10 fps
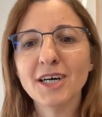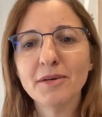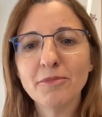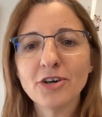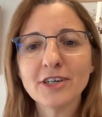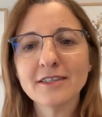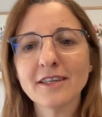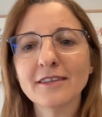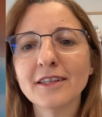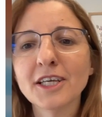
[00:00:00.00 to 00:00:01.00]
More
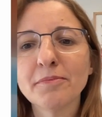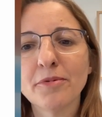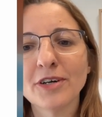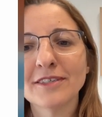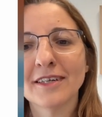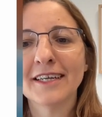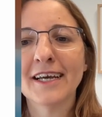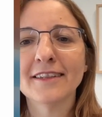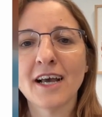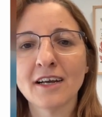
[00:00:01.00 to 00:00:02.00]
recently, a poisoning
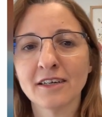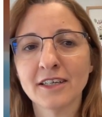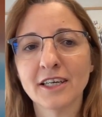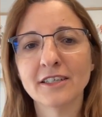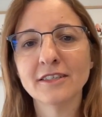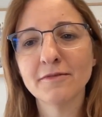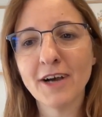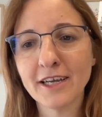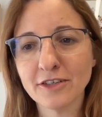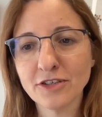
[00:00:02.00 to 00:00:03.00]
attack against
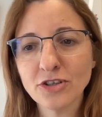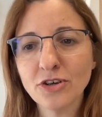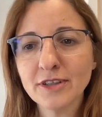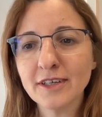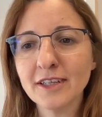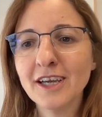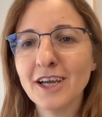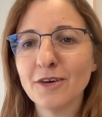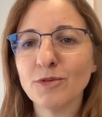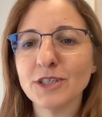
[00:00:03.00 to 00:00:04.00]
VirusTotal
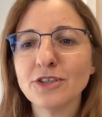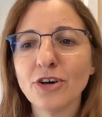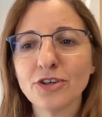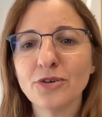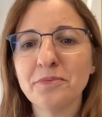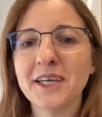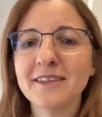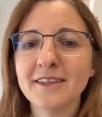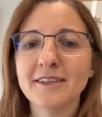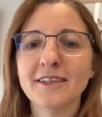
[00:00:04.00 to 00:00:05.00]
was
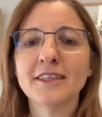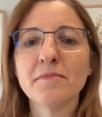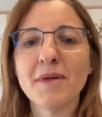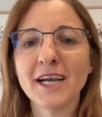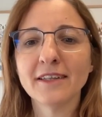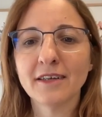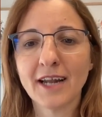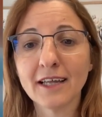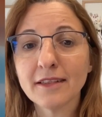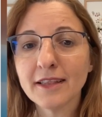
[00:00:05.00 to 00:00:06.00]
documented in the
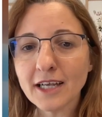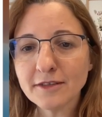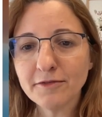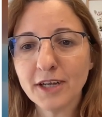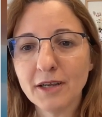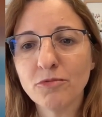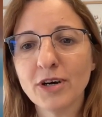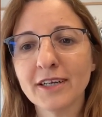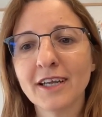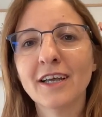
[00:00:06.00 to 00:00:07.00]
MITRE Atlas
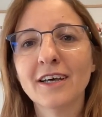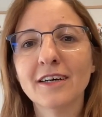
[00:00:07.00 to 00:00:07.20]
framework.